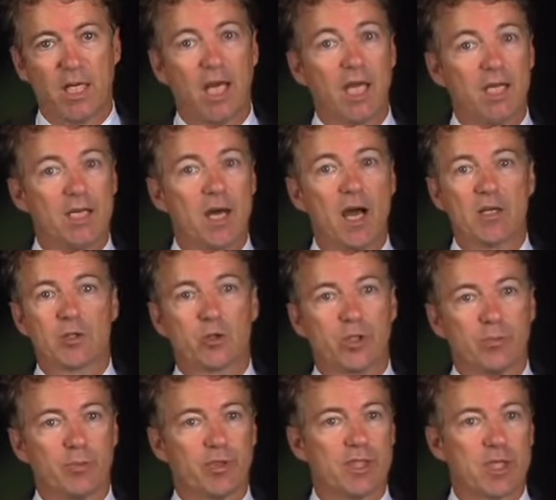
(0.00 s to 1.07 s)
and not
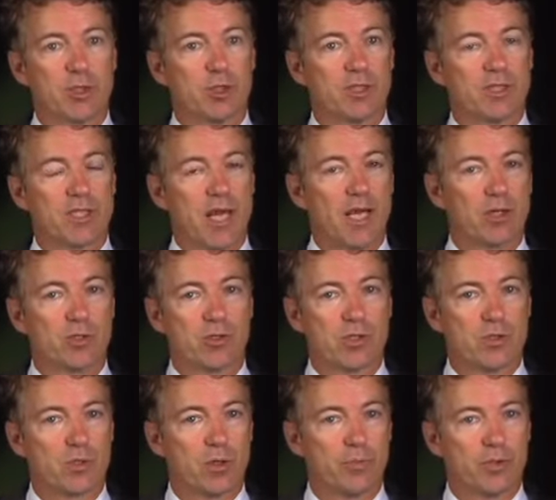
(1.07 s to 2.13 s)
treat potential attackers as
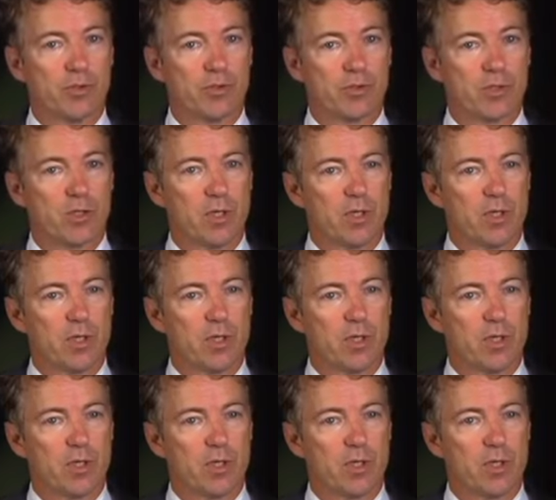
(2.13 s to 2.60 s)
criminals.